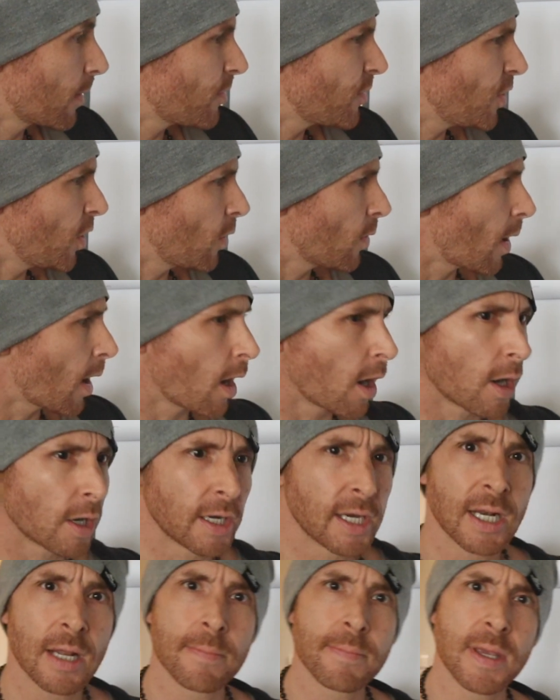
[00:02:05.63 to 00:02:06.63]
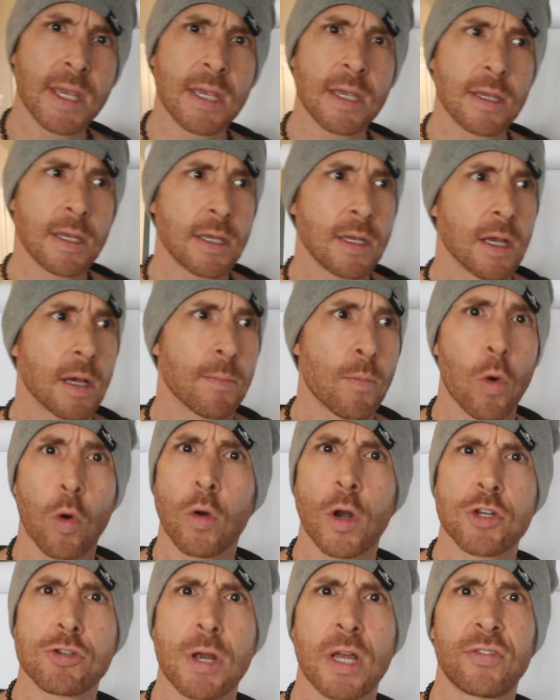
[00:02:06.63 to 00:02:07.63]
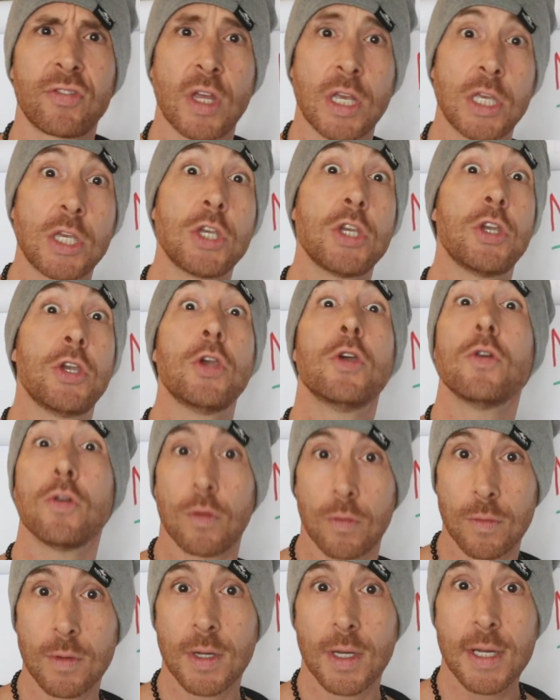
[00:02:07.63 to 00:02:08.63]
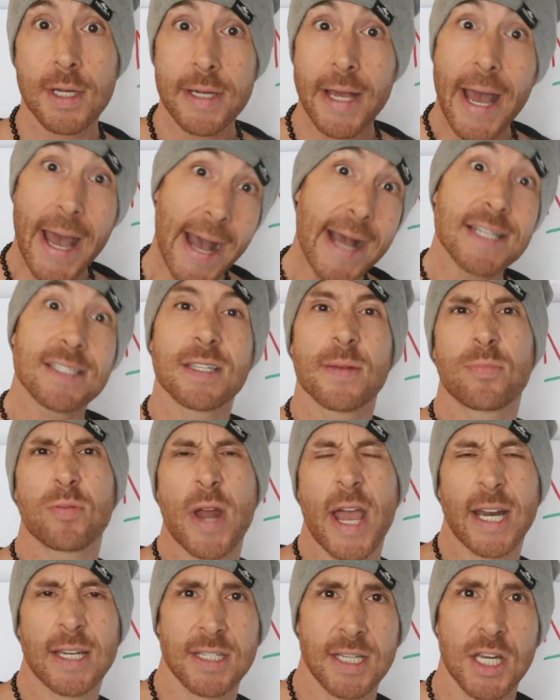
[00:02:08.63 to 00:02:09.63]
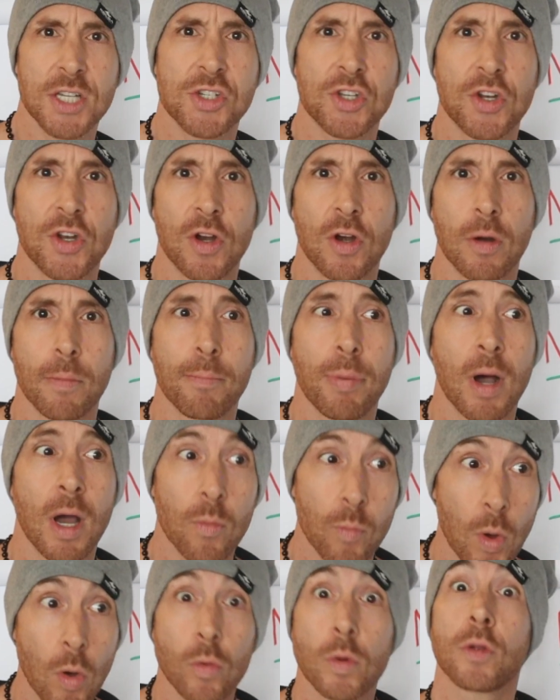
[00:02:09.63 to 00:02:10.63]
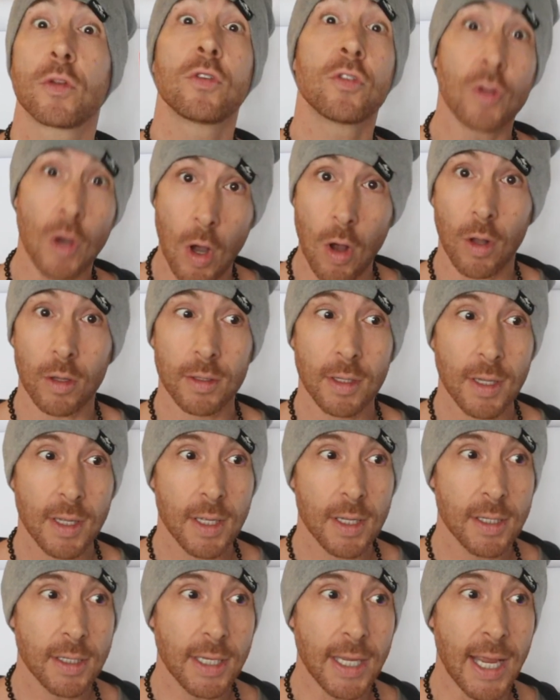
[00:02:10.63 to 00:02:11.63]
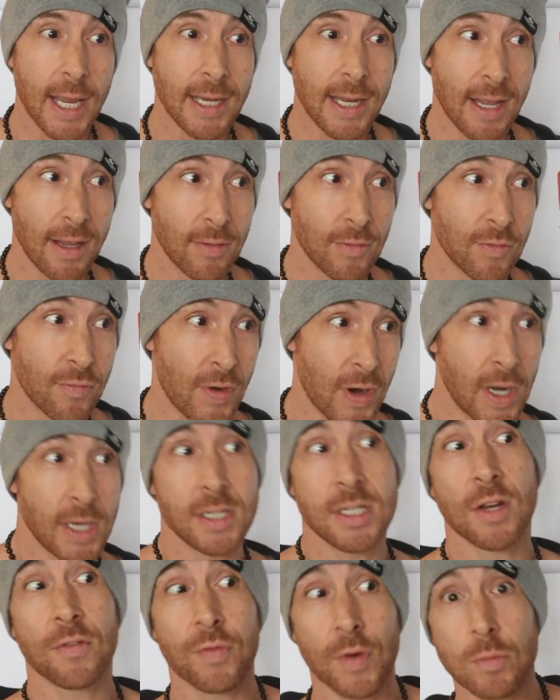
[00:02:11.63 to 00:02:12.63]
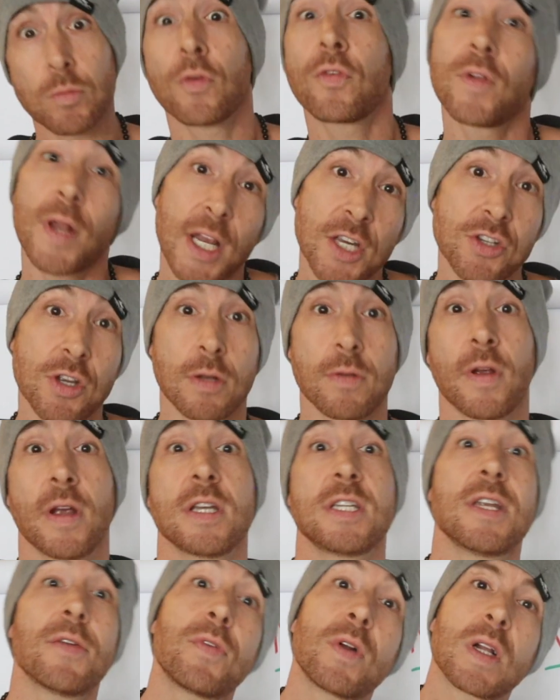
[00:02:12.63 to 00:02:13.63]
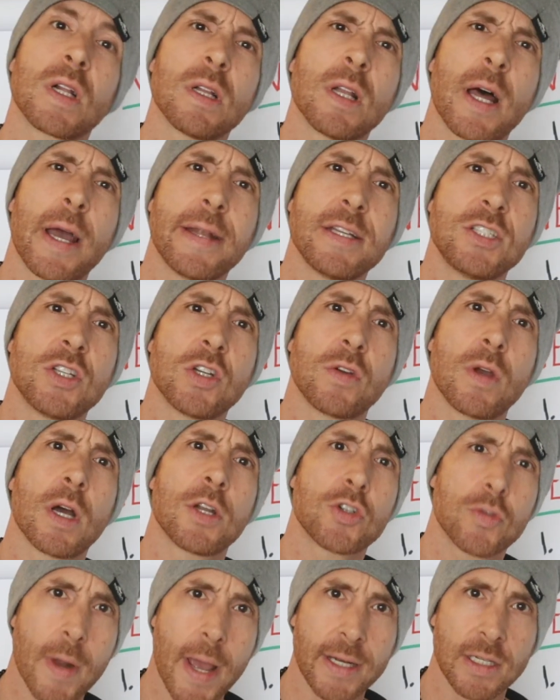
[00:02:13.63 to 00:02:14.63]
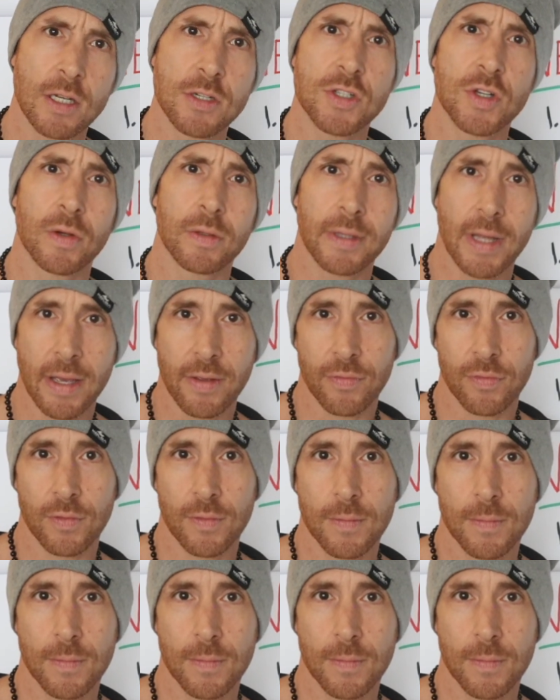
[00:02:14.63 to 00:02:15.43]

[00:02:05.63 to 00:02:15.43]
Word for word: with you are gonna be more addressing you as the practitioner, but will result in a very different reflection, very different clients you attract into your life.